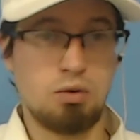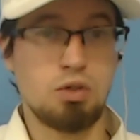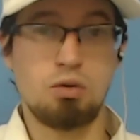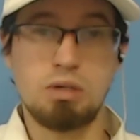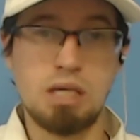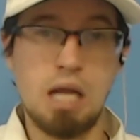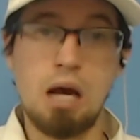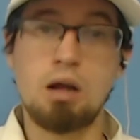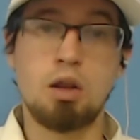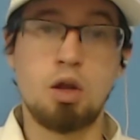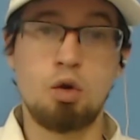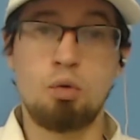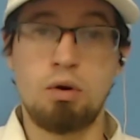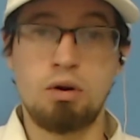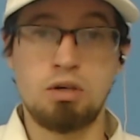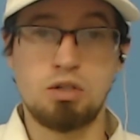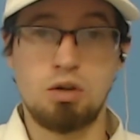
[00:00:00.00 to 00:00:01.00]
So it's not clear
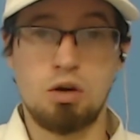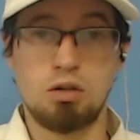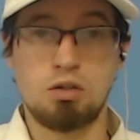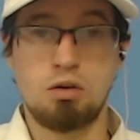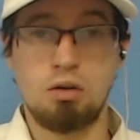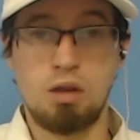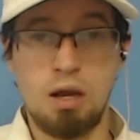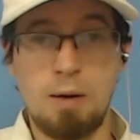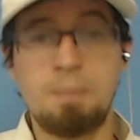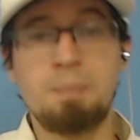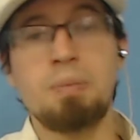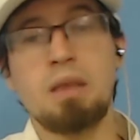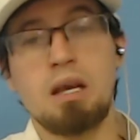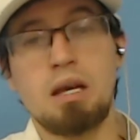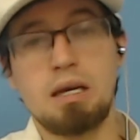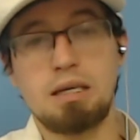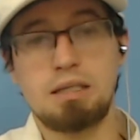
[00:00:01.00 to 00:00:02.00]
where his thoughts are there.
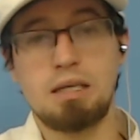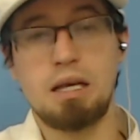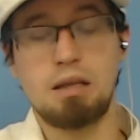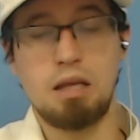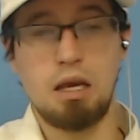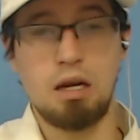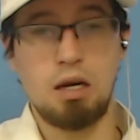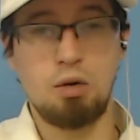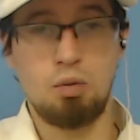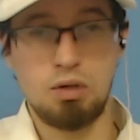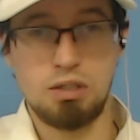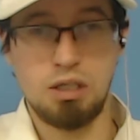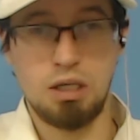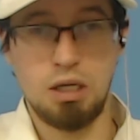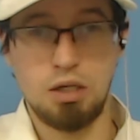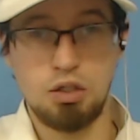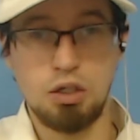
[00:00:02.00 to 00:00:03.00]
He said that he wants
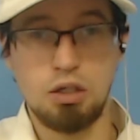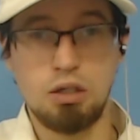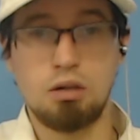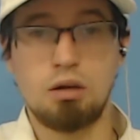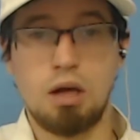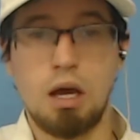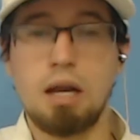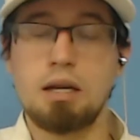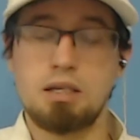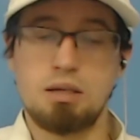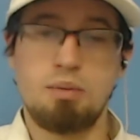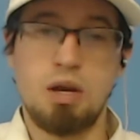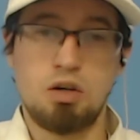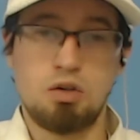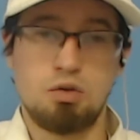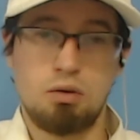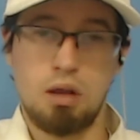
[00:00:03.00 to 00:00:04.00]
the AG to look at it to
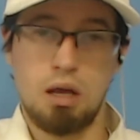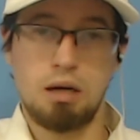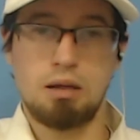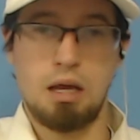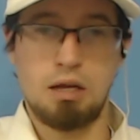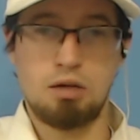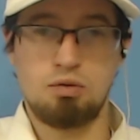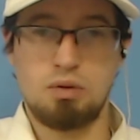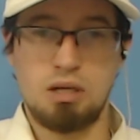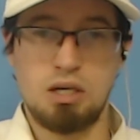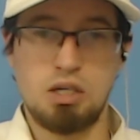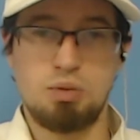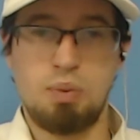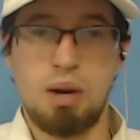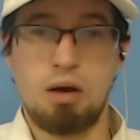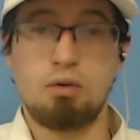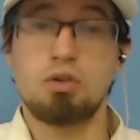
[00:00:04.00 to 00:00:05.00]
make sure that that's within his
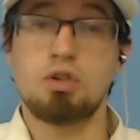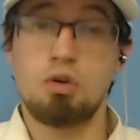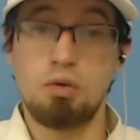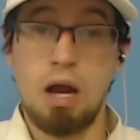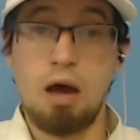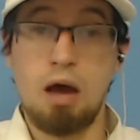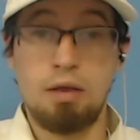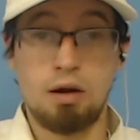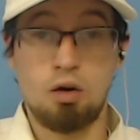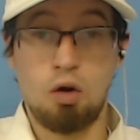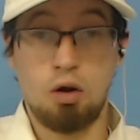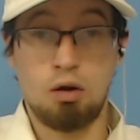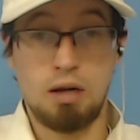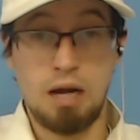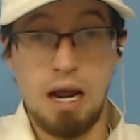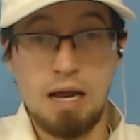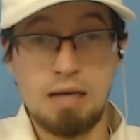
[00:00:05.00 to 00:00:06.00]
power. So now that
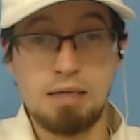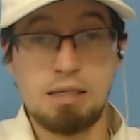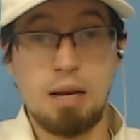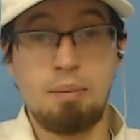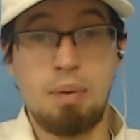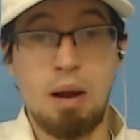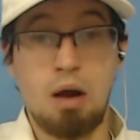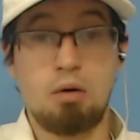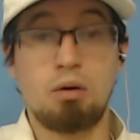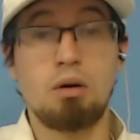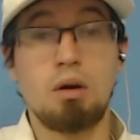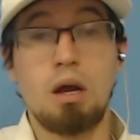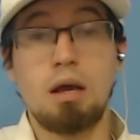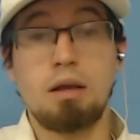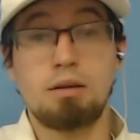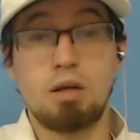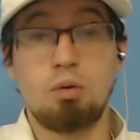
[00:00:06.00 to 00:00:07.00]
Garland has that power,
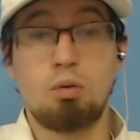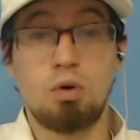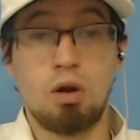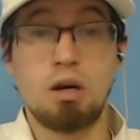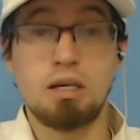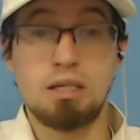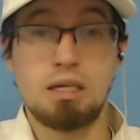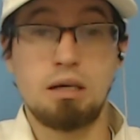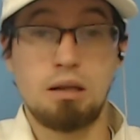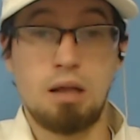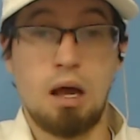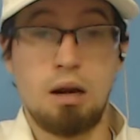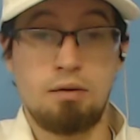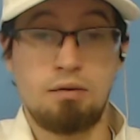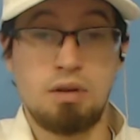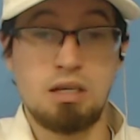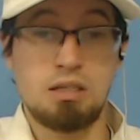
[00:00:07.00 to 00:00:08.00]
that we're going to see a
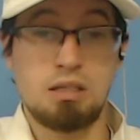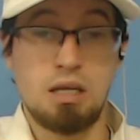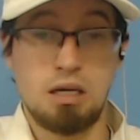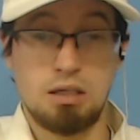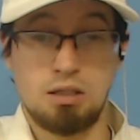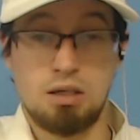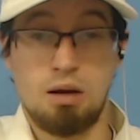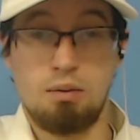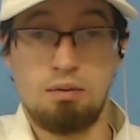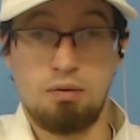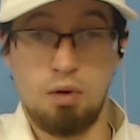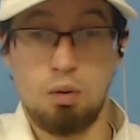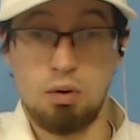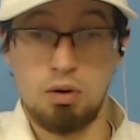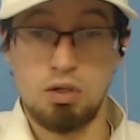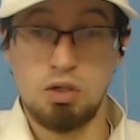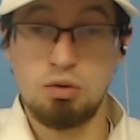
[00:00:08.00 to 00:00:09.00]
lot of these things come
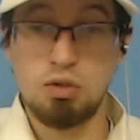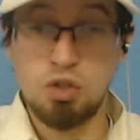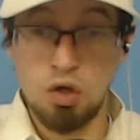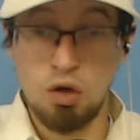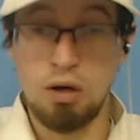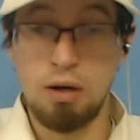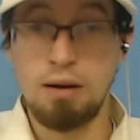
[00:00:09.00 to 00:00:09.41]
forward. So it's good.